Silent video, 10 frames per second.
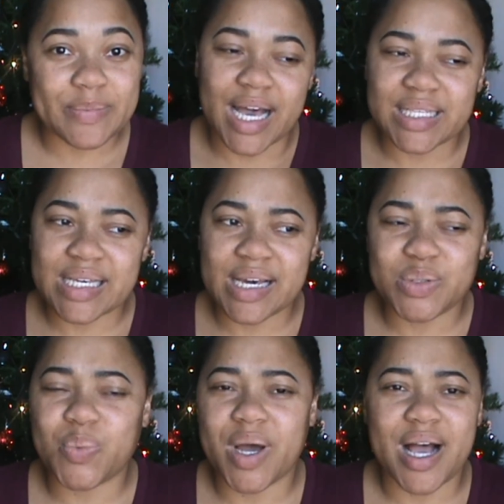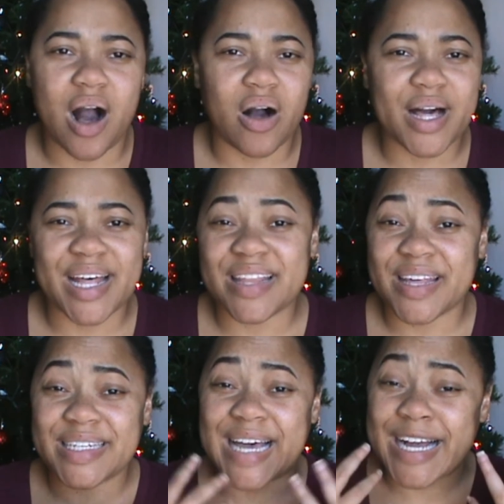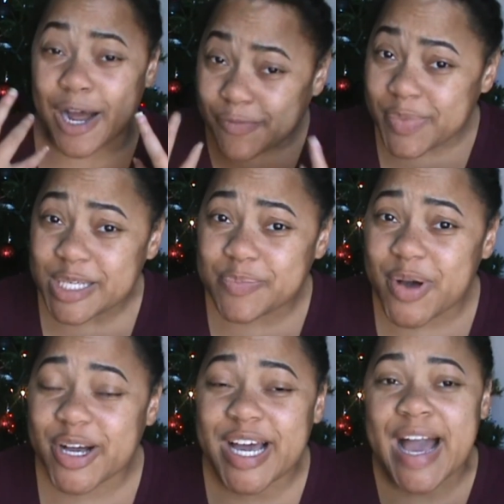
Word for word: That is what all kind of things I got from this book.